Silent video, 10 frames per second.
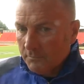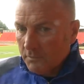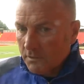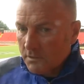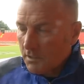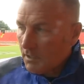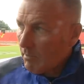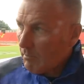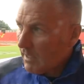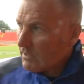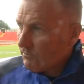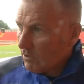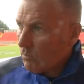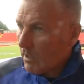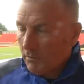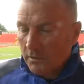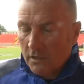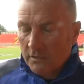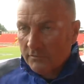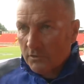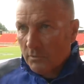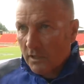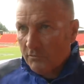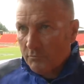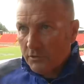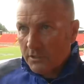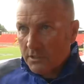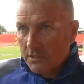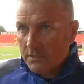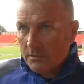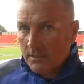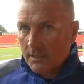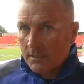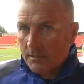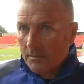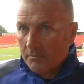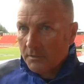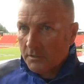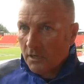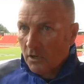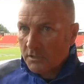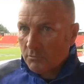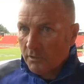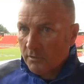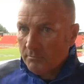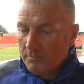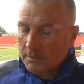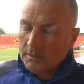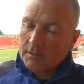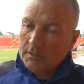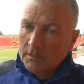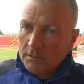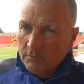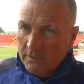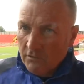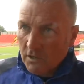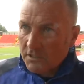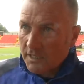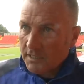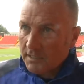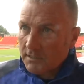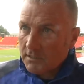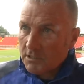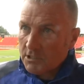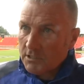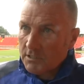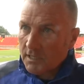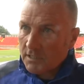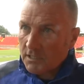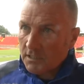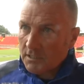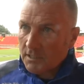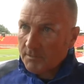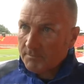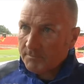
But my players have done well, you know, they've done well over pre-season and I've been delighted with them. We've now got to take it into the season next Saturday.